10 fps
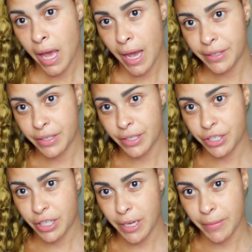And to just
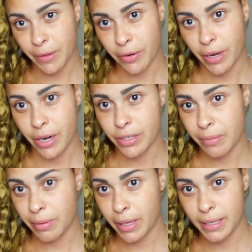keep the little hairs in
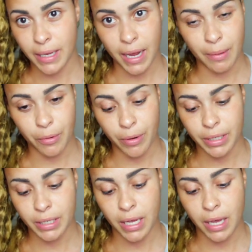place, I am going to
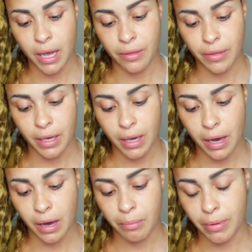take the
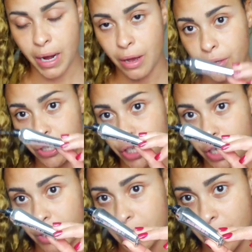brow gel
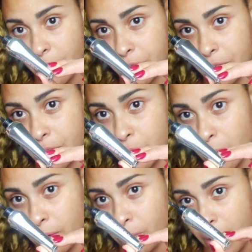setter. This is the
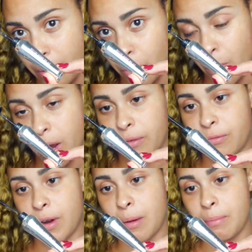24-hour one
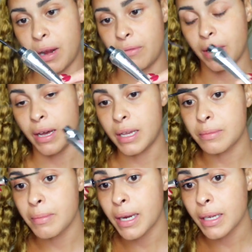from Benefit
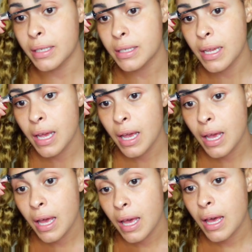Cosmetics.
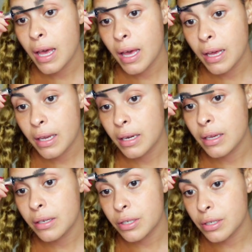And
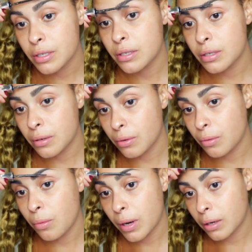just do
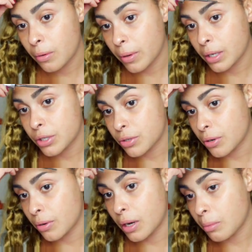one quick
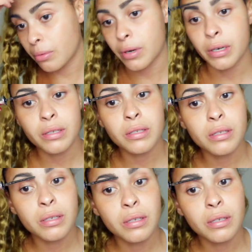stroke upwards.